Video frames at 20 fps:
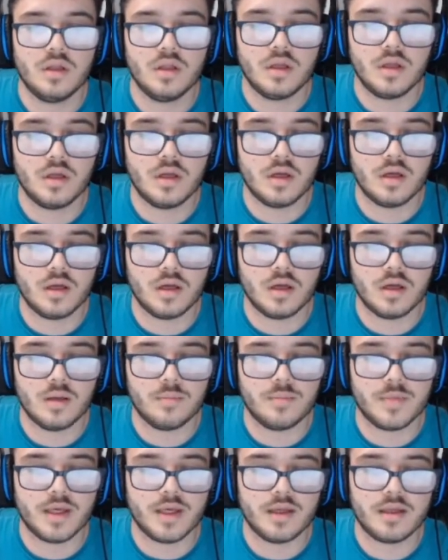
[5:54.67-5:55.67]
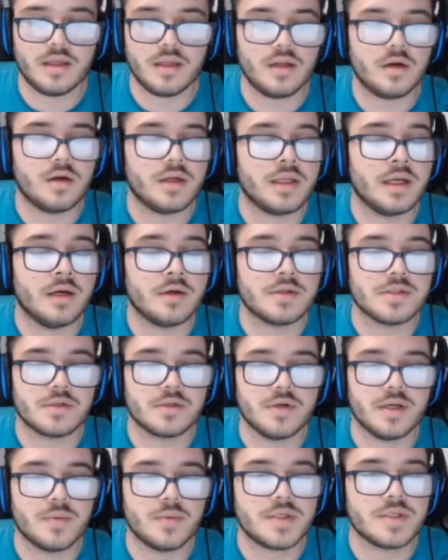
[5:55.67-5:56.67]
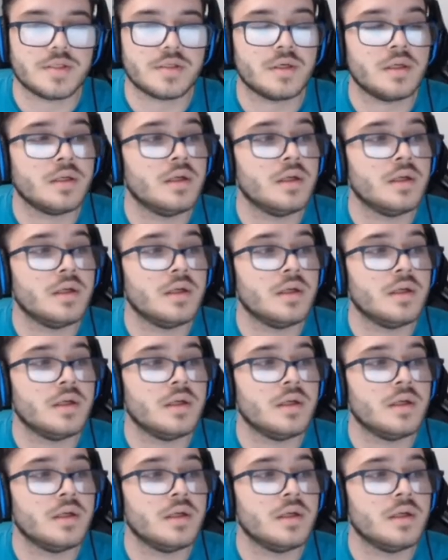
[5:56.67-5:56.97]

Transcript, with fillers: Um, yeah, it already calcs the crit, which is good.